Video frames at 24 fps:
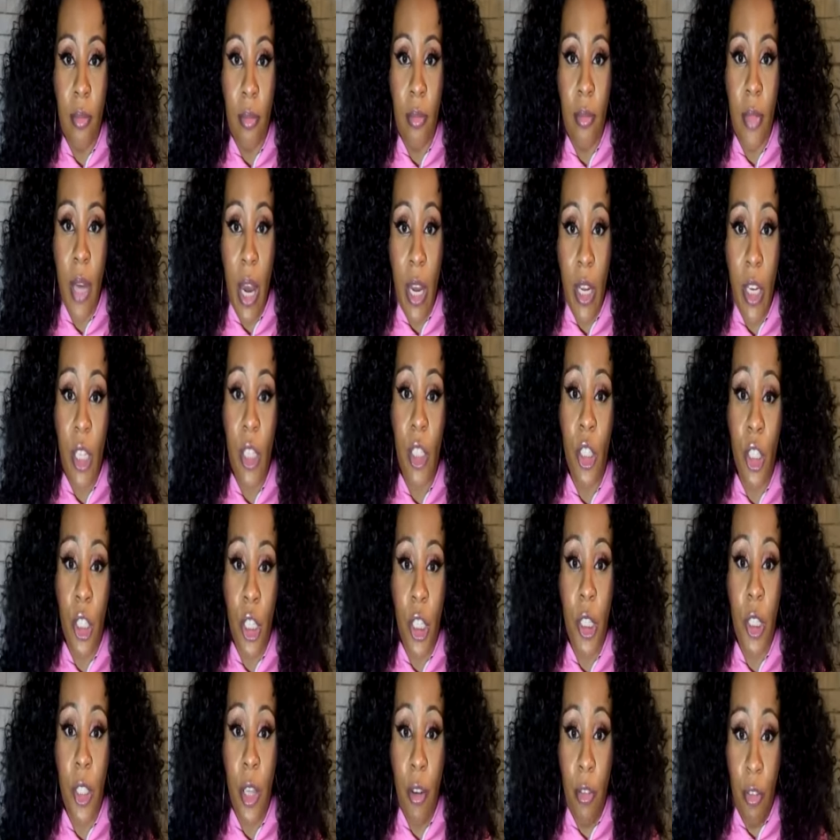I did sheets.
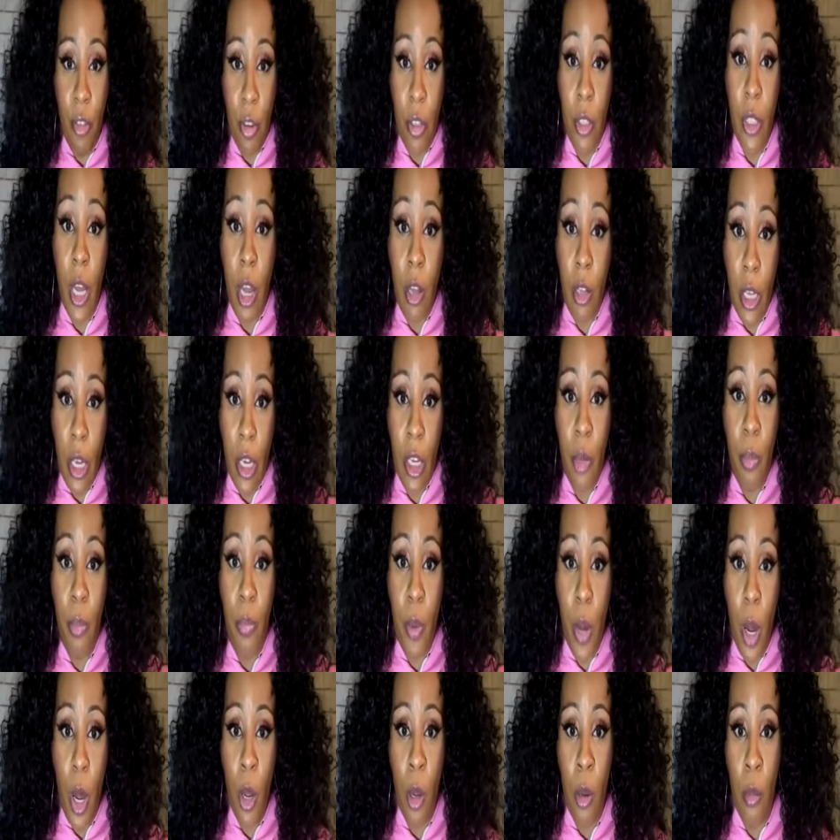I filled out like
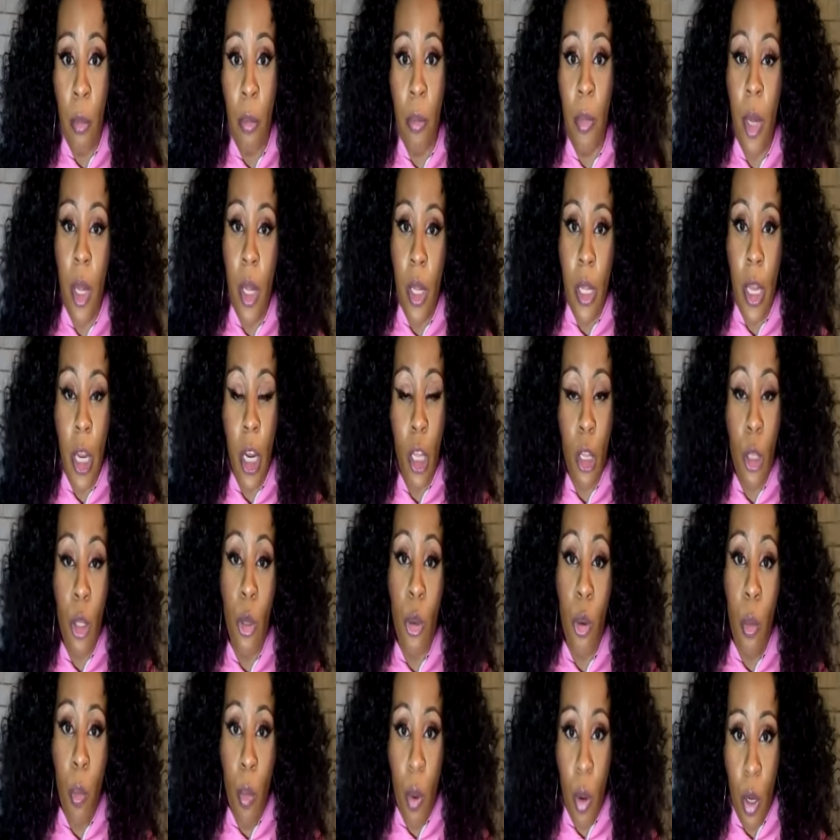um like a
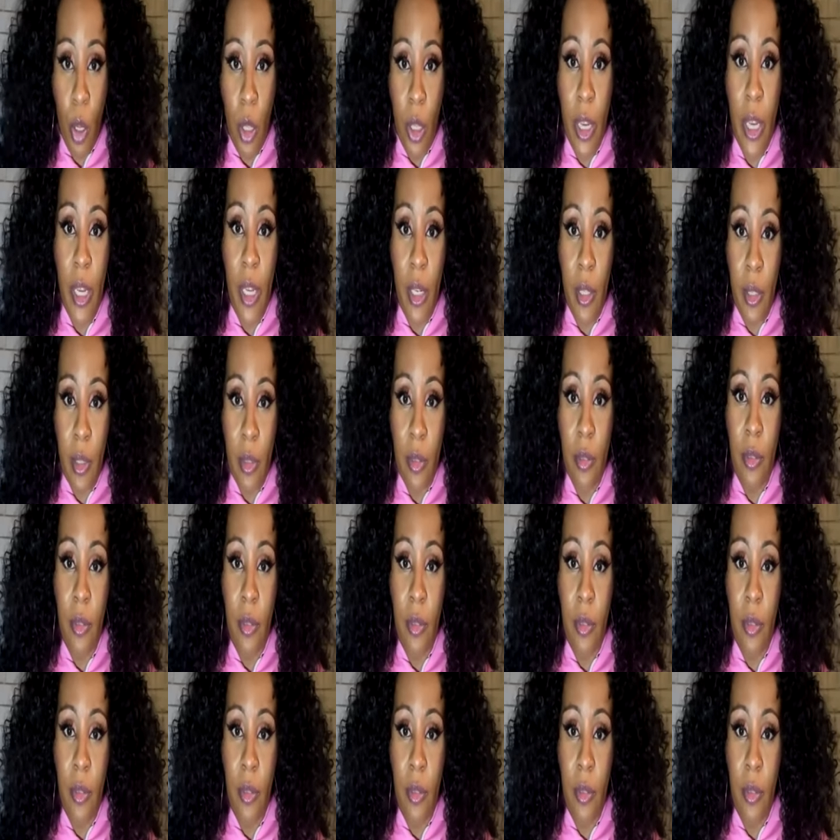little booklet.